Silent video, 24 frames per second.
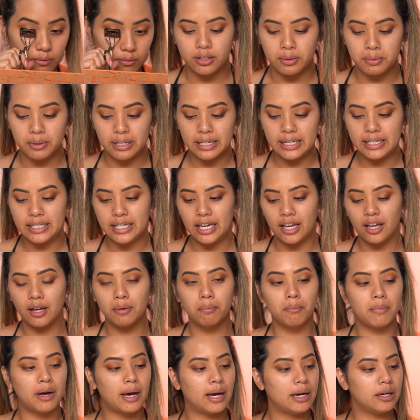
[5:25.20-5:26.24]
So I'm gonna take
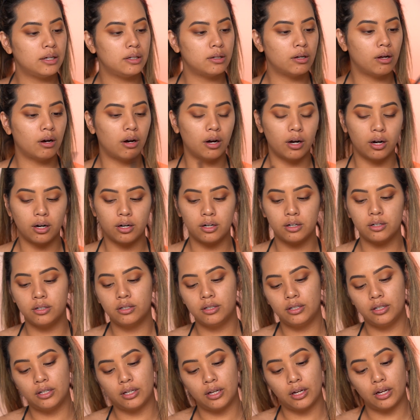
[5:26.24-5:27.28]
my
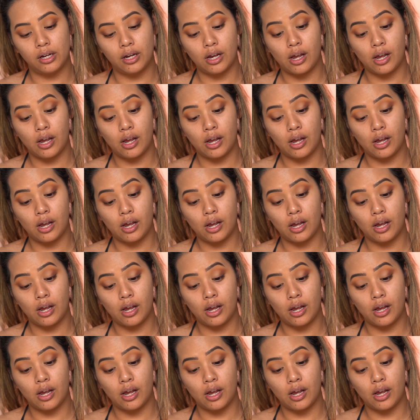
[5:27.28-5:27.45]
NARS